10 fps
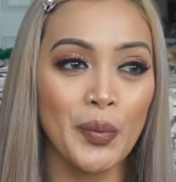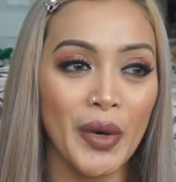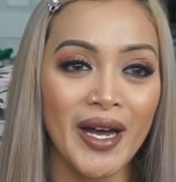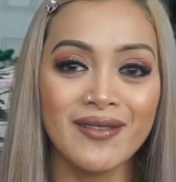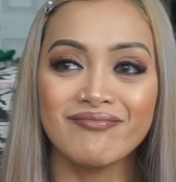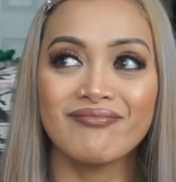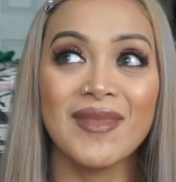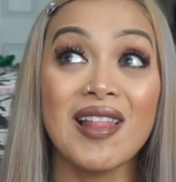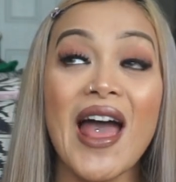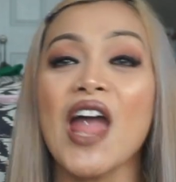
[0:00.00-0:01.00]
But
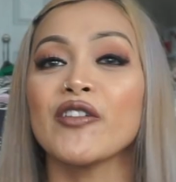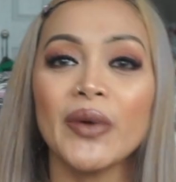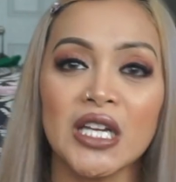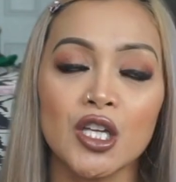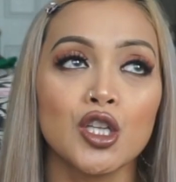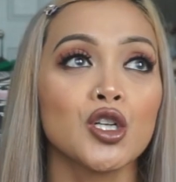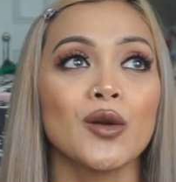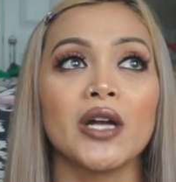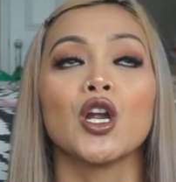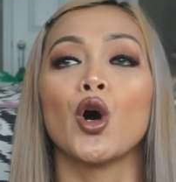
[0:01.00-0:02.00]
everybody, look
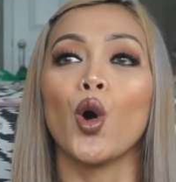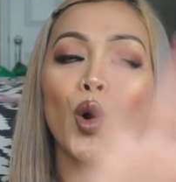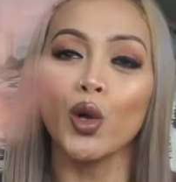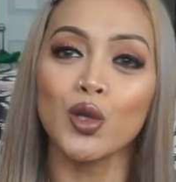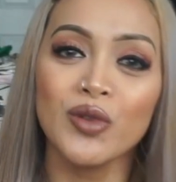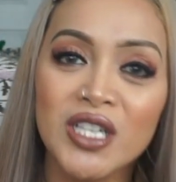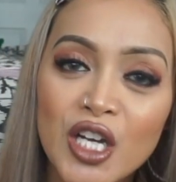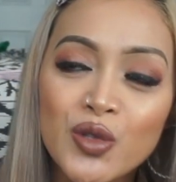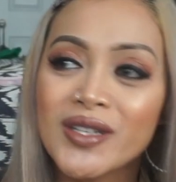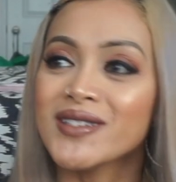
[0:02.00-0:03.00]
around. Whole arena,
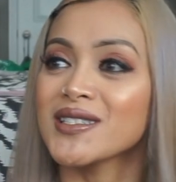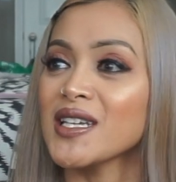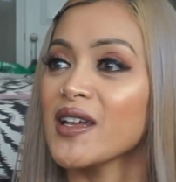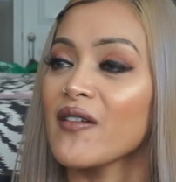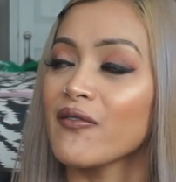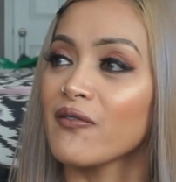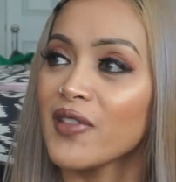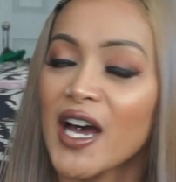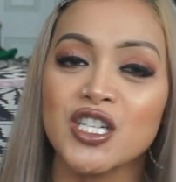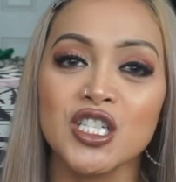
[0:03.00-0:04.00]
you can see
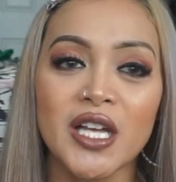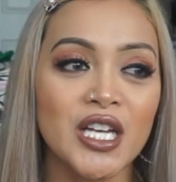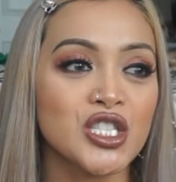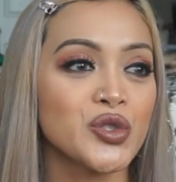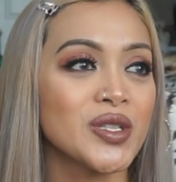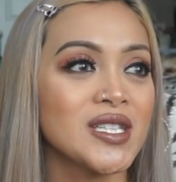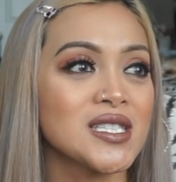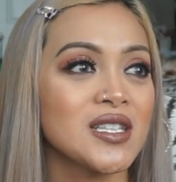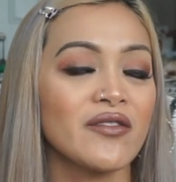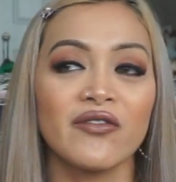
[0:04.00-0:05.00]
flashlights, you can
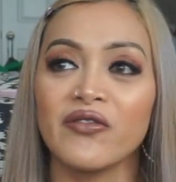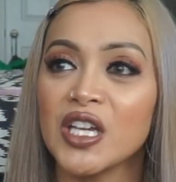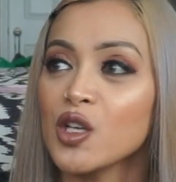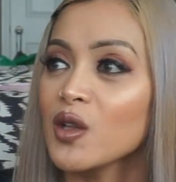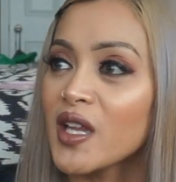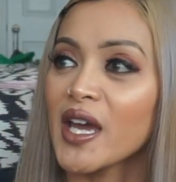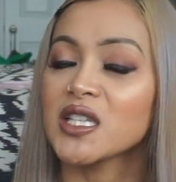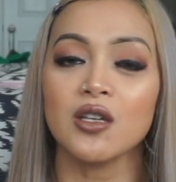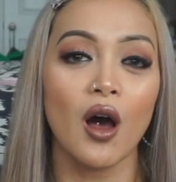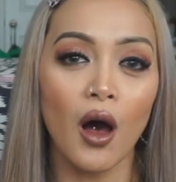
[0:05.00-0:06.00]
see video
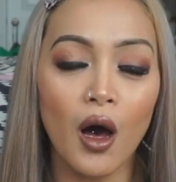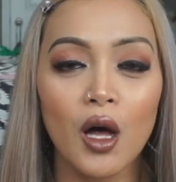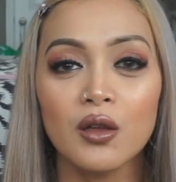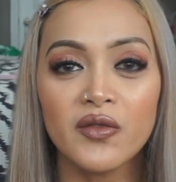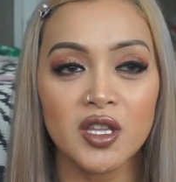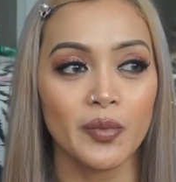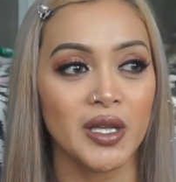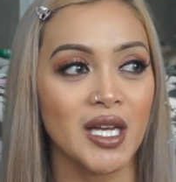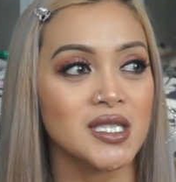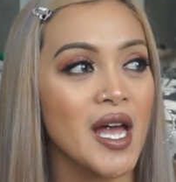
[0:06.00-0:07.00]
lights all over the
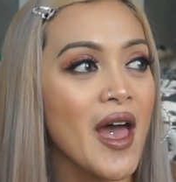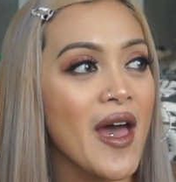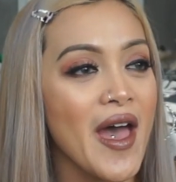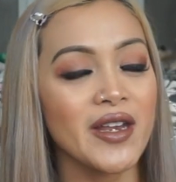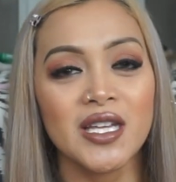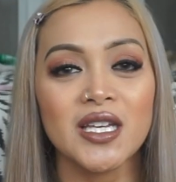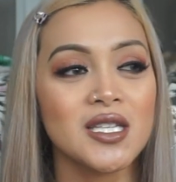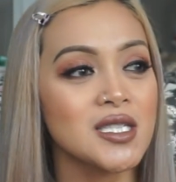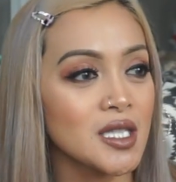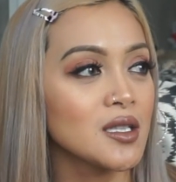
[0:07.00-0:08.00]
place, and he
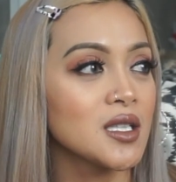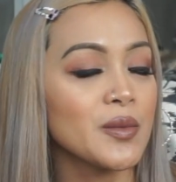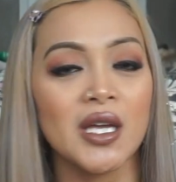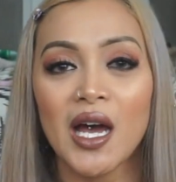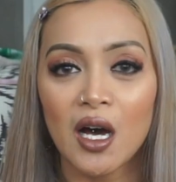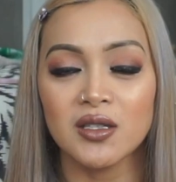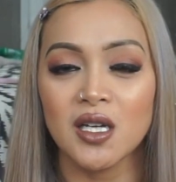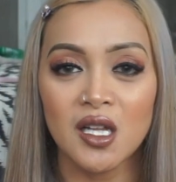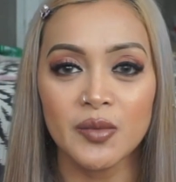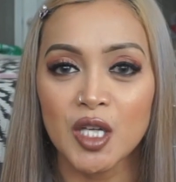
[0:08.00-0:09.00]
is singling me out,
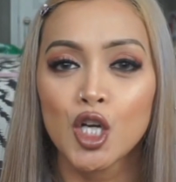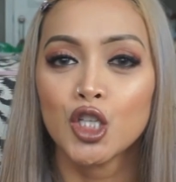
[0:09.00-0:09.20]
telling me,